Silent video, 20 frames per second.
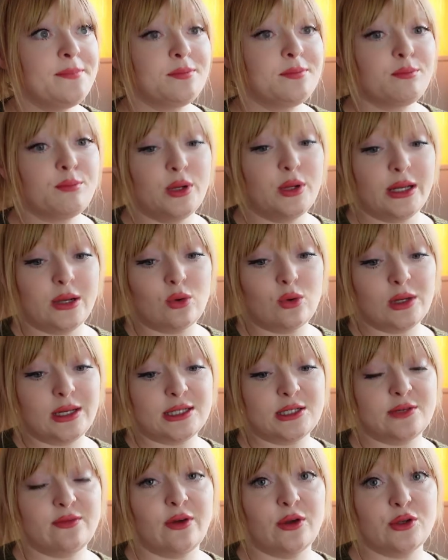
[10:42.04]
put it all
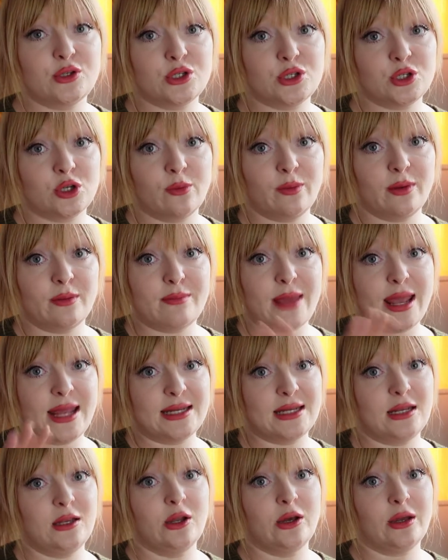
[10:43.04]
into Photoshop and made
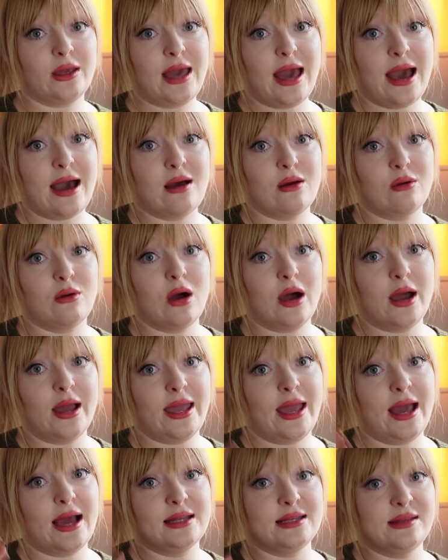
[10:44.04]
it look how I
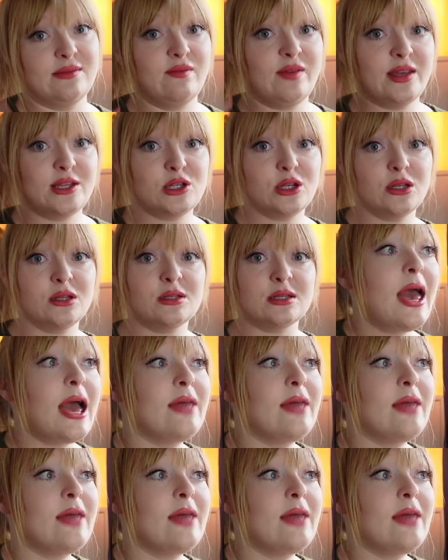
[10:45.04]
had envisioned.